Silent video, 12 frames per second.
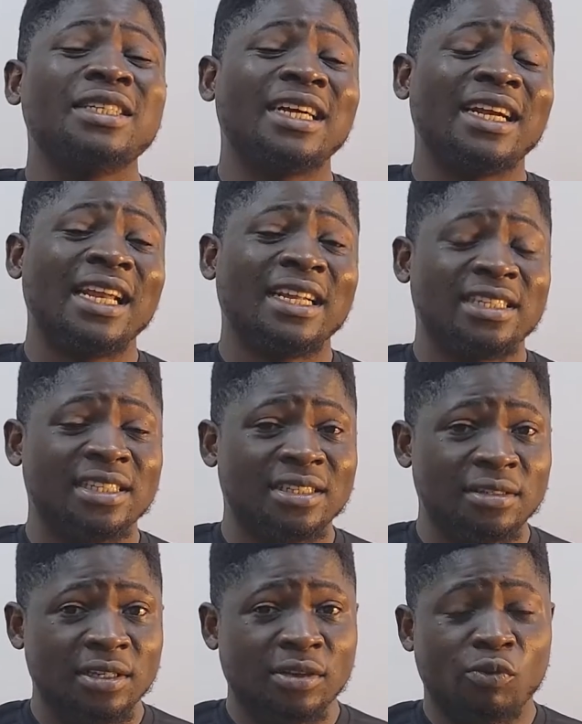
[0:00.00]
neglect it
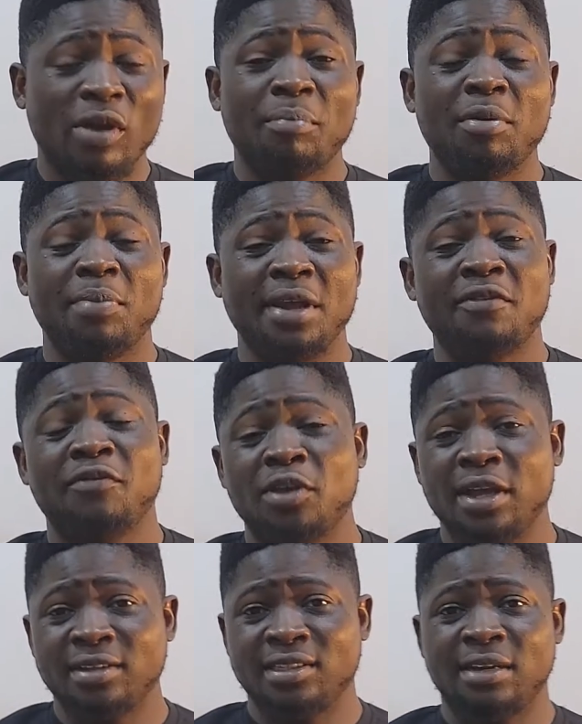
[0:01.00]
while preparing for
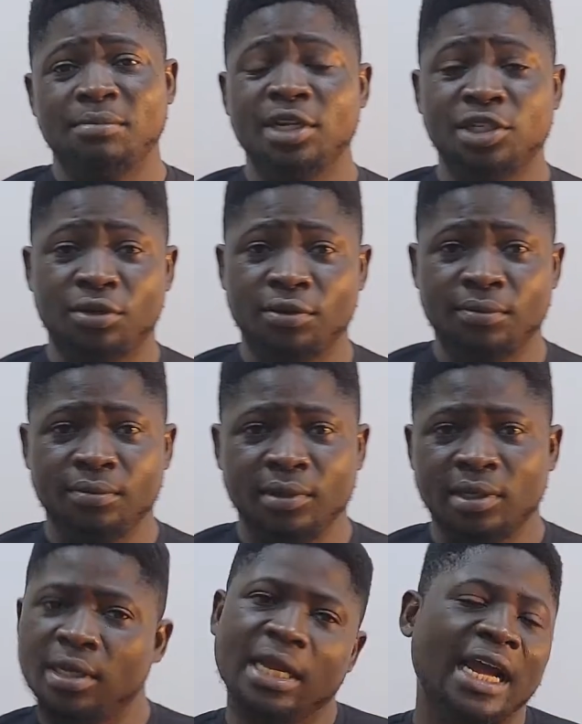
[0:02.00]
your examination,
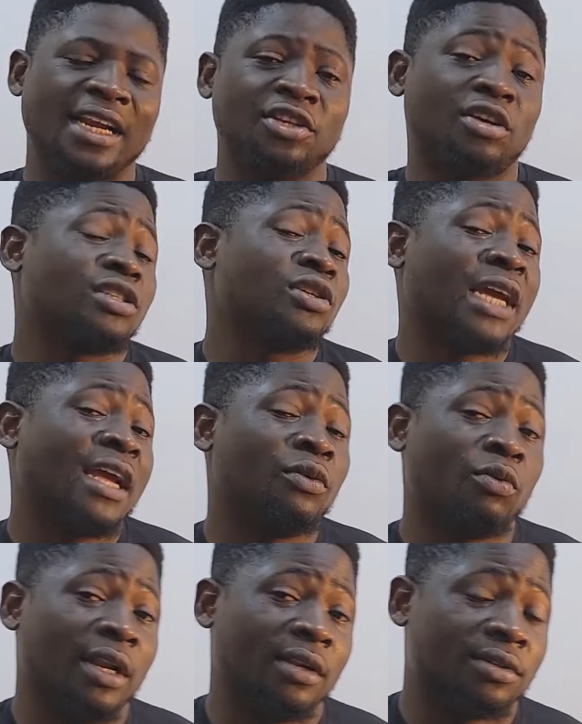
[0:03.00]
and it doesn't end
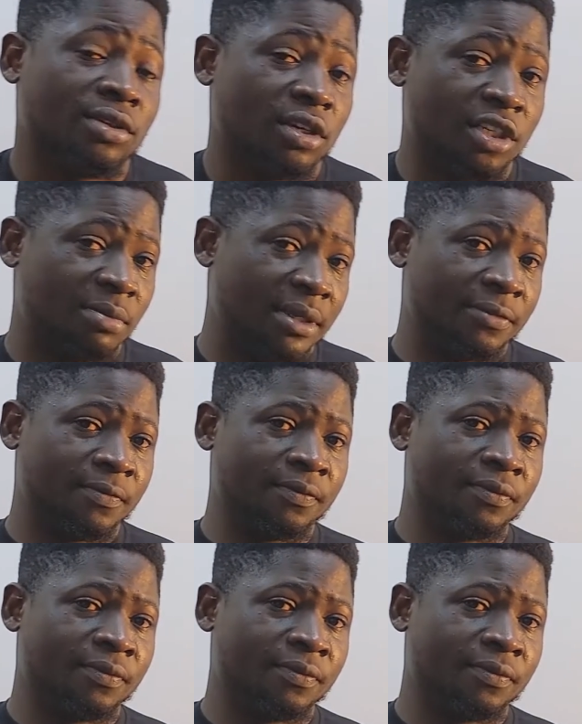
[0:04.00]
well, trust me.